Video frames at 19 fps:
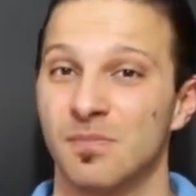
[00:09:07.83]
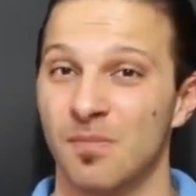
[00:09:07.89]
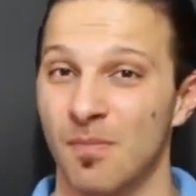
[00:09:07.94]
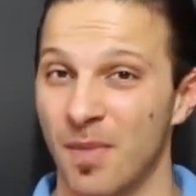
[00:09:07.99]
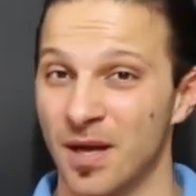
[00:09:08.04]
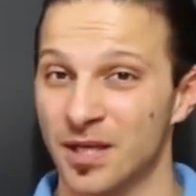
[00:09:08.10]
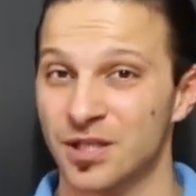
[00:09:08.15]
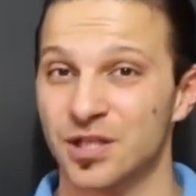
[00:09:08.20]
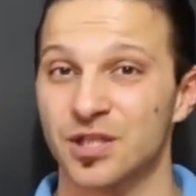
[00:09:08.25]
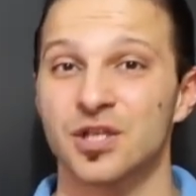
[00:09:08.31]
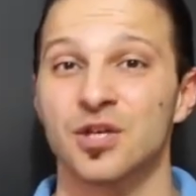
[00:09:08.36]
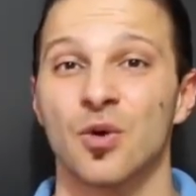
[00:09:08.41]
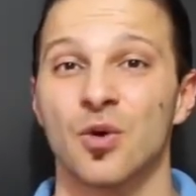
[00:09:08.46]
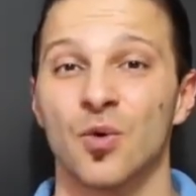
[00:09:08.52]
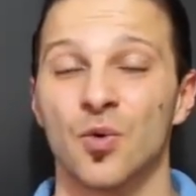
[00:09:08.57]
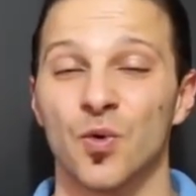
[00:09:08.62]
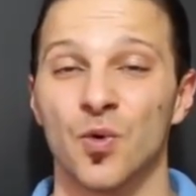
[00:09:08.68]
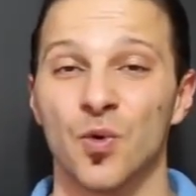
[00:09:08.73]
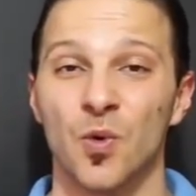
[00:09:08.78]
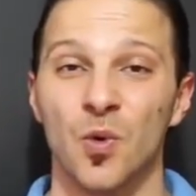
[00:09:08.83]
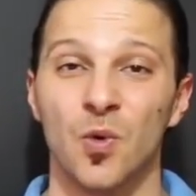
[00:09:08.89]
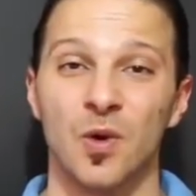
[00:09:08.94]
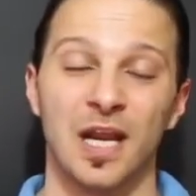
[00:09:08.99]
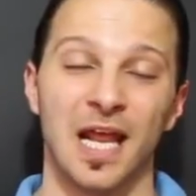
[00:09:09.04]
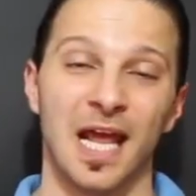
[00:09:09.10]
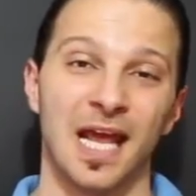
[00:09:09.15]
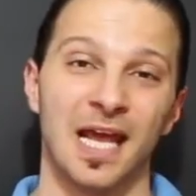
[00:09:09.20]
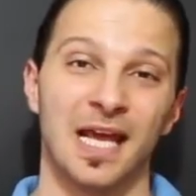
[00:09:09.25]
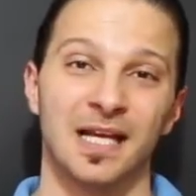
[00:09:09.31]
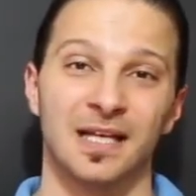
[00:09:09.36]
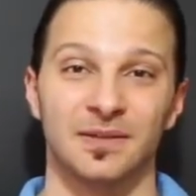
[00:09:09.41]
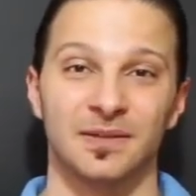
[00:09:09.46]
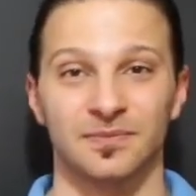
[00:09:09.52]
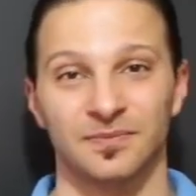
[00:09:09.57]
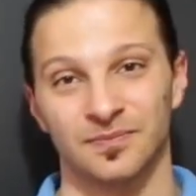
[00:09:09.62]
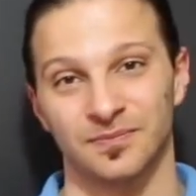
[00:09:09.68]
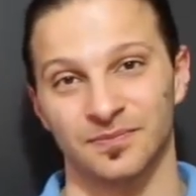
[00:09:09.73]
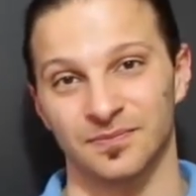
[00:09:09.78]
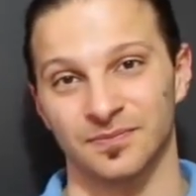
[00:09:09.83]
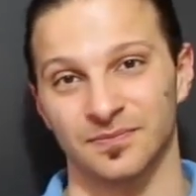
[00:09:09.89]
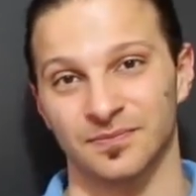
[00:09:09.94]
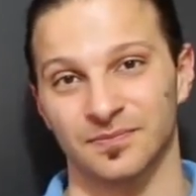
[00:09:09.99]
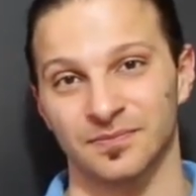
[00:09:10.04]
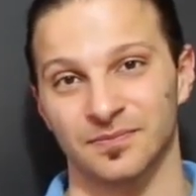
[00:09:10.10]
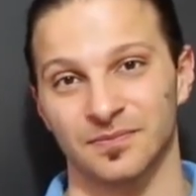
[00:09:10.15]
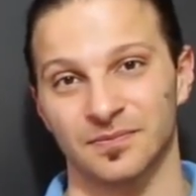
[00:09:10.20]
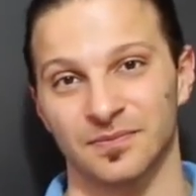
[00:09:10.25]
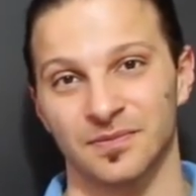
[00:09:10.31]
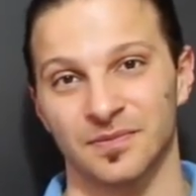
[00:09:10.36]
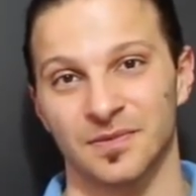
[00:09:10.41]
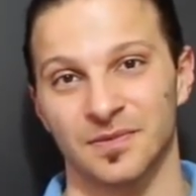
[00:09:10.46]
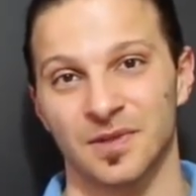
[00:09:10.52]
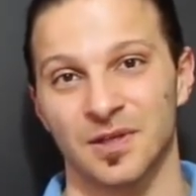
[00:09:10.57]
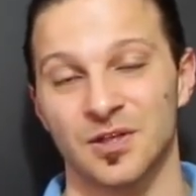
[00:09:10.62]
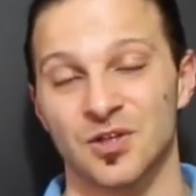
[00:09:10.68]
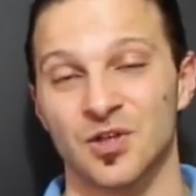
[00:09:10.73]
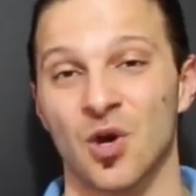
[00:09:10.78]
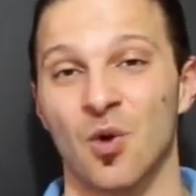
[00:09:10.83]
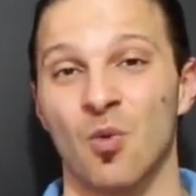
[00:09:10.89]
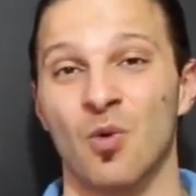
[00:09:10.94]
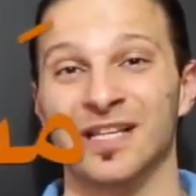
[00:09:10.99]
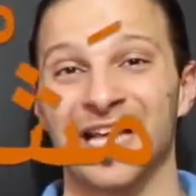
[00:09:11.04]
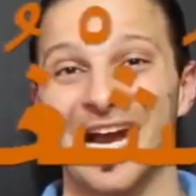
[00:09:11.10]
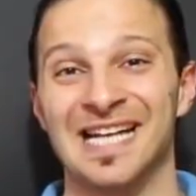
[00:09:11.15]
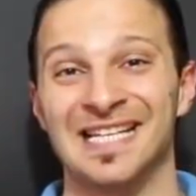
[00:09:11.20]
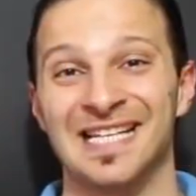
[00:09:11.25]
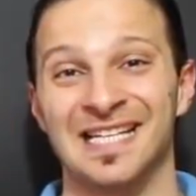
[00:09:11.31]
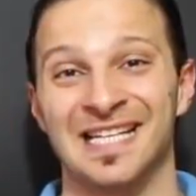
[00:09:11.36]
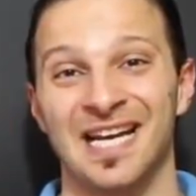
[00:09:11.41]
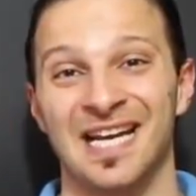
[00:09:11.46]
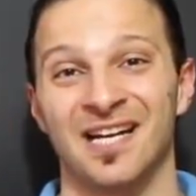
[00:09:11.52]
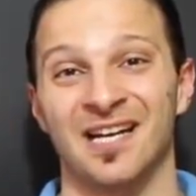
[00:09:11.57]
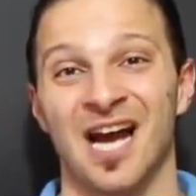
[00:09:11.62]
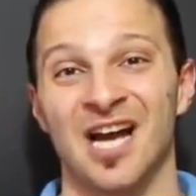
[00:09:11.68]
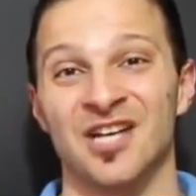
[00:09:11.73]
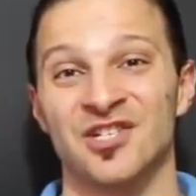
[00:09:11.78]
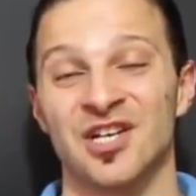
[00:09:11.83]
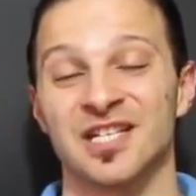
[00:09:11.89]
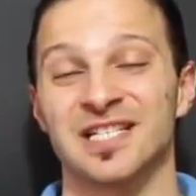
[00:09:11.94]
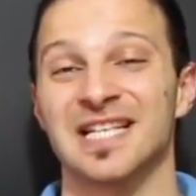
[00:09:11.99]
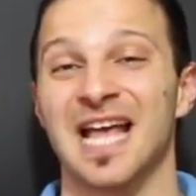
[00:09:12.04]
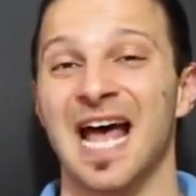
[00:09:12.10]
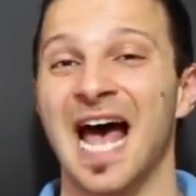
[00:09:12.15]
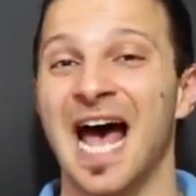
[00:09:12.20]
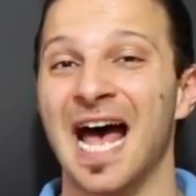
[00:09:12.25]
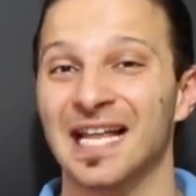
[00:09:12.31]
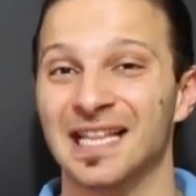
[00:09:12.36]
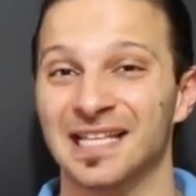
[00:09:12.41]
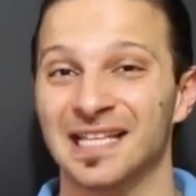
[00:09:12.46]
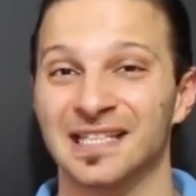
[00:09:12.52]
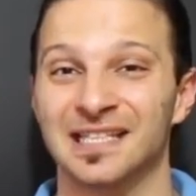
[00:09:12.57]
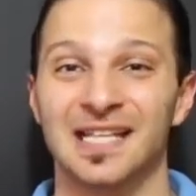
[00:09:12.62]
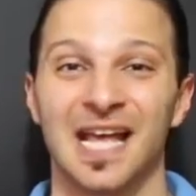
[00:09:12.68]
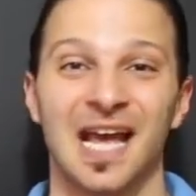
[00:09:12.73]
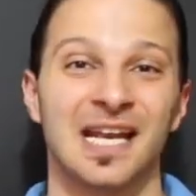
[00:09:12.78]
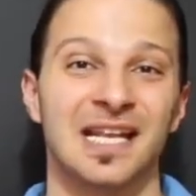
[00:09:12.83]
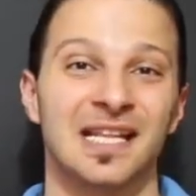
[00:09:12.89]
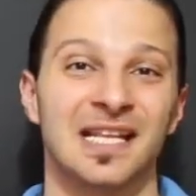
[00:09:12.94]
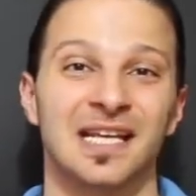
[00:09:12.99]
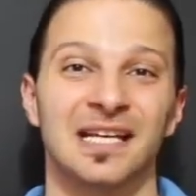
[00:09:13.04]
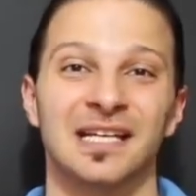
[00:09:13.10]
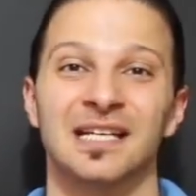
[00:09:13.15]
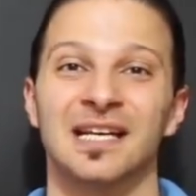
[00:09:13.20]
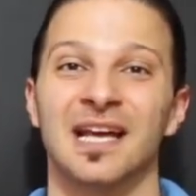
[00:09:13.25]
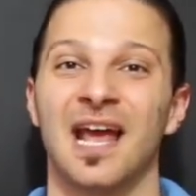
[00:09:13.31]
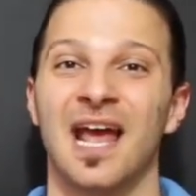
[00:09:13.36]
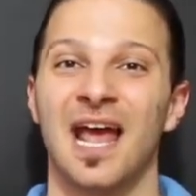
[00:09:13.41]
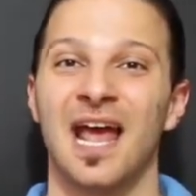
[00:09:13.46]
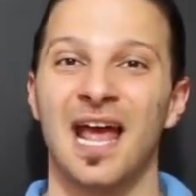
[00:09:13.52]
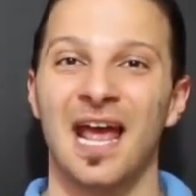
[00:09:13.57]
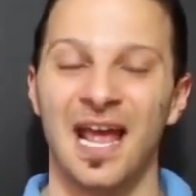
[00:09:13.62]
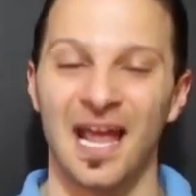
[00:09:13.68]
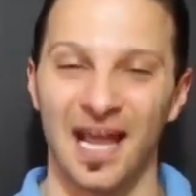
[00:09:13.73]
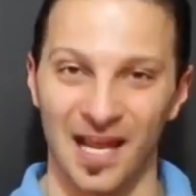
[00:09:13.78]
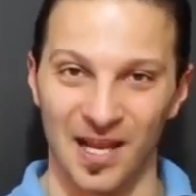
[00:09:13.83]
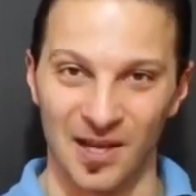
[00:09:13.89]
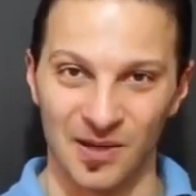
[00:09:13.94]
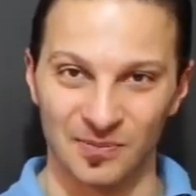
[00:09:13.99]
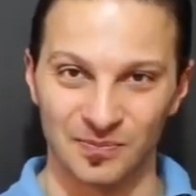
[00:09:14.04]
Mashghuleh. So what I did here, I just added the ending eh.